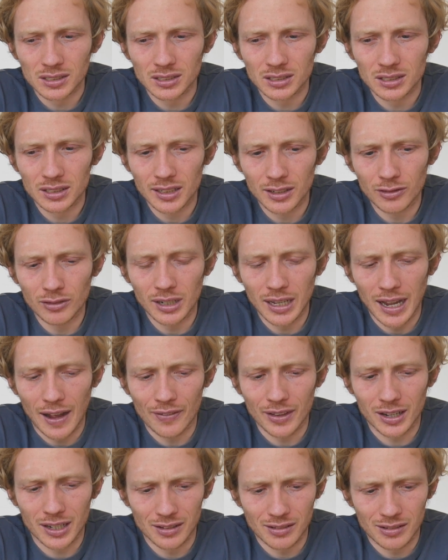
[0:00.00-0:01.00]
didn't really have
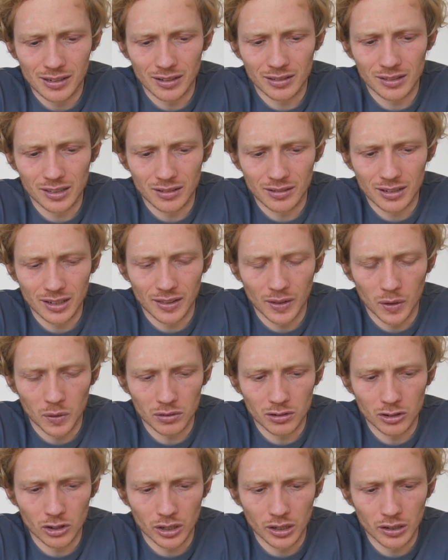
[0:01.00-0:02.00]
the consistency that I
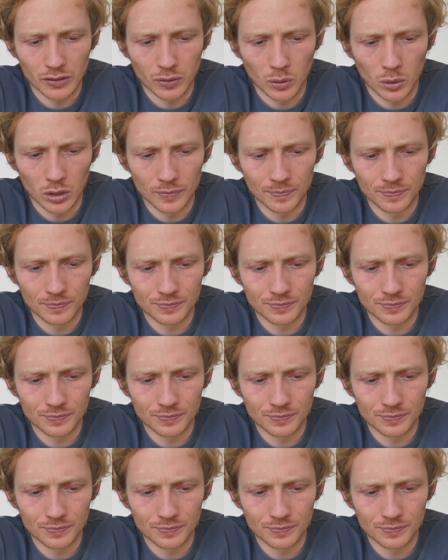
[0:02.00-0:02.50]
was looking for.